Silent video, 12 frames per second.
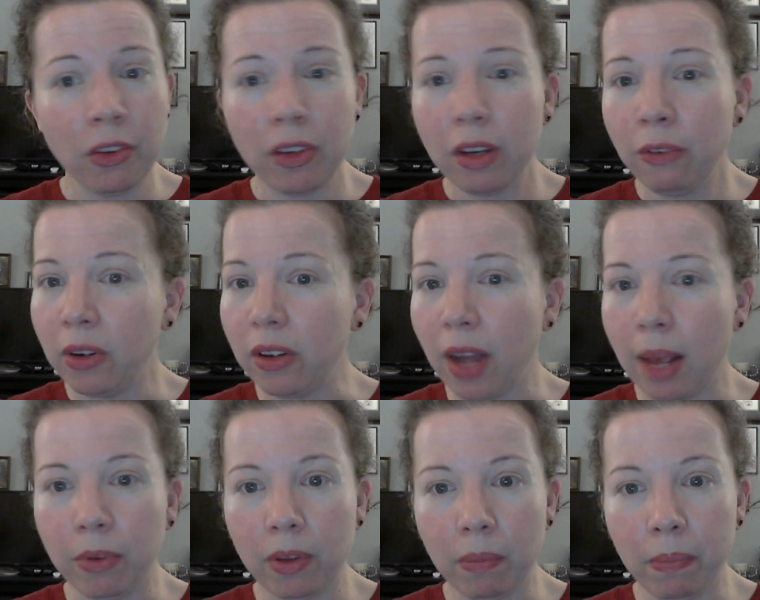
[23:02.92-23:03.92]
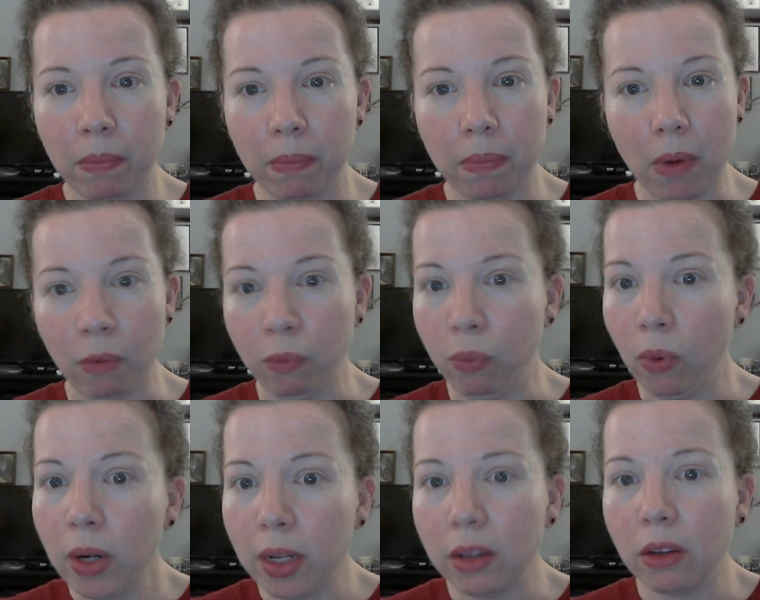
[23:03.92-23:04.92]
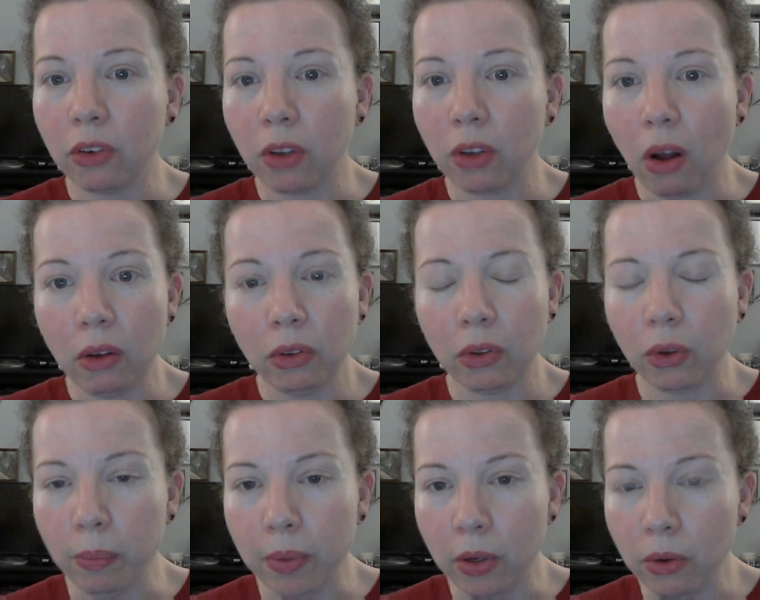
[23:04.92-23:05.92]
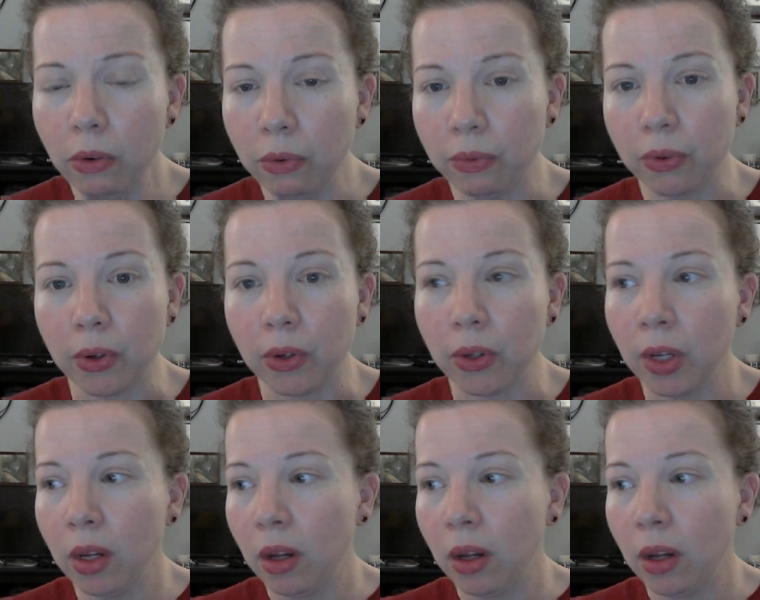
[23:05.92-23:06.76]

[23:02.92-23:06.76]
different types of wood. There's also beautiful.